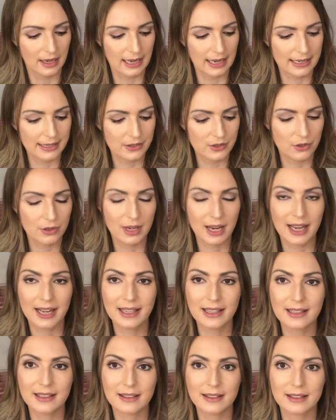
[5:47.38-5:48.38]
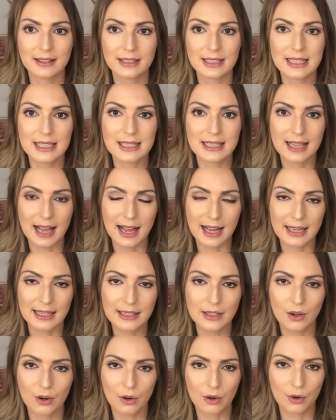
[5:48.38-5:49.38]
and you like the
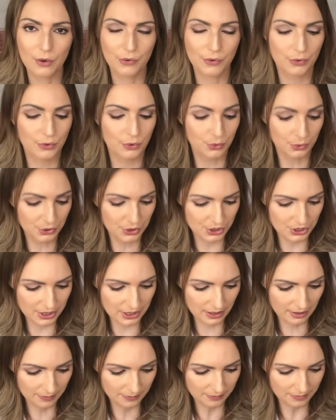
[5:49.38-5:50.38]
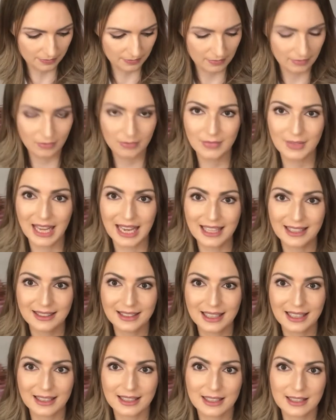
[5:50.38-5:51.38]
design of Gucci,
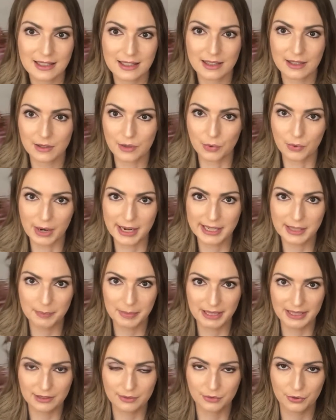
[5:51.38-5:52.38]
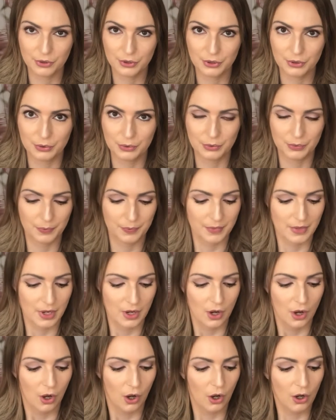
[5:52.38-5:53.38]
then this is the right belt for you.
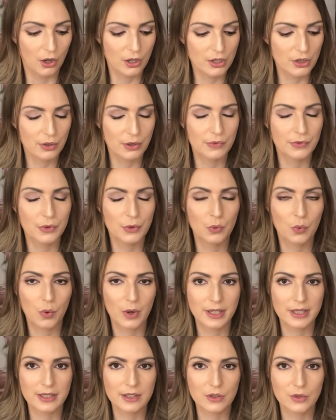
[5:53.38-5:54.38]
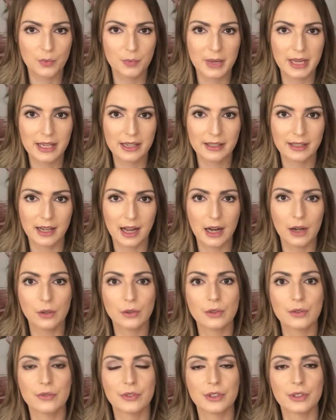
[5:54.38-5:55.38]
Also, if you want to make an
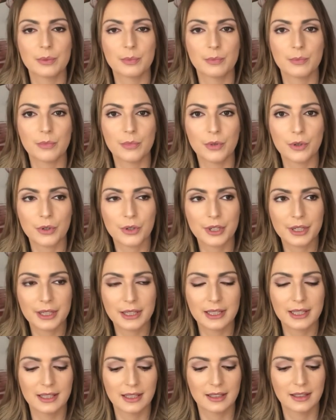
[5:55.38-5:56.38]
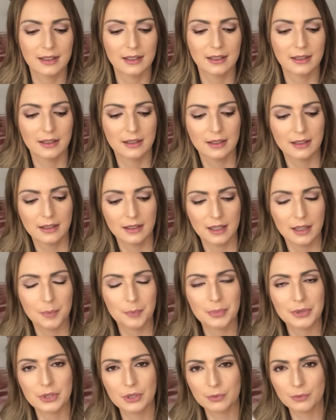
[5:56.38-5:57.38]
outfit more
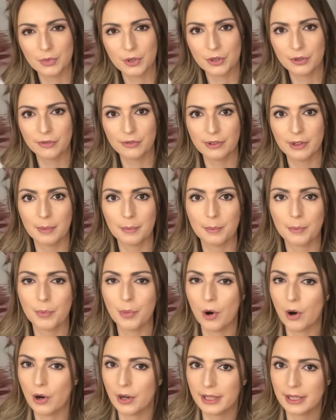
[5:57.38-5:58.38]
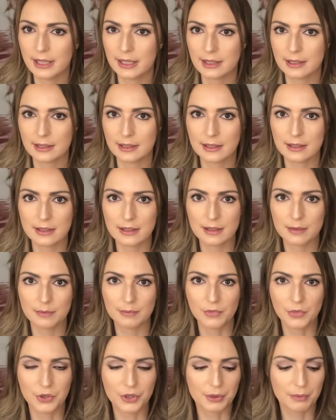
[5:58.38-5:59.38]
appear more flamboyant,
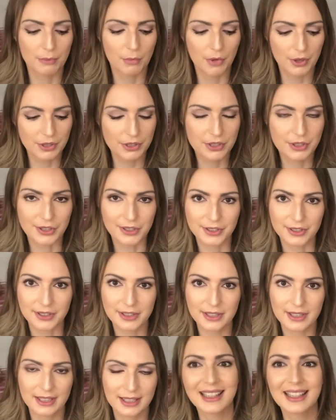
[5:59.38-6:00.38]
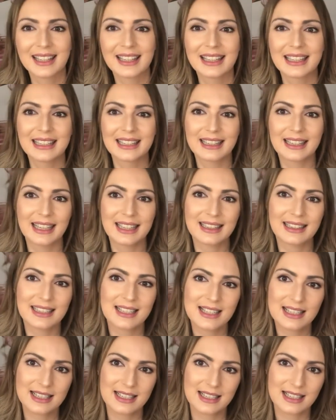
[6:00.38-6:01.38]
more modern, then
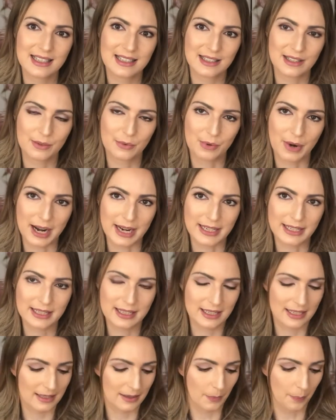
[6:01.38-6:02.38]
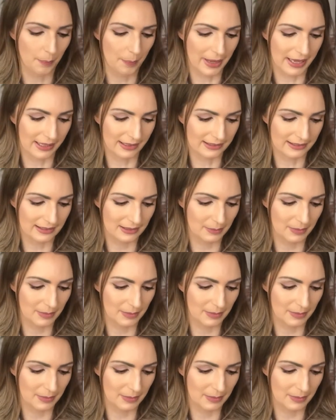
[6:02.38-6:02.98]
this is the right belt,